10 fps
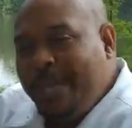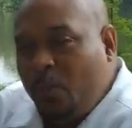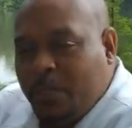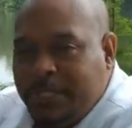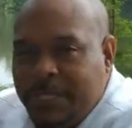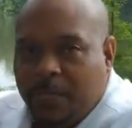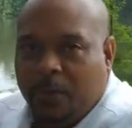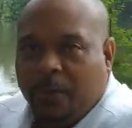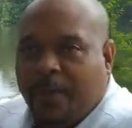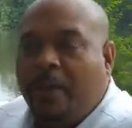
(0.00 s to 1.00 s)
we want to do,
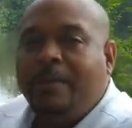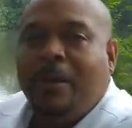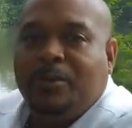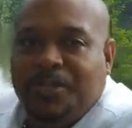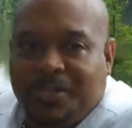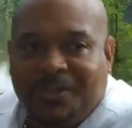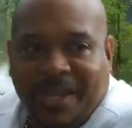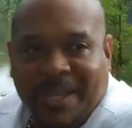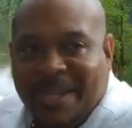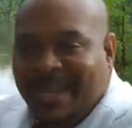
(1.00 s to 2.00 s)
and with our emotions
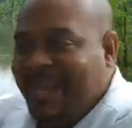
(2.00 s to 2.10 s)
and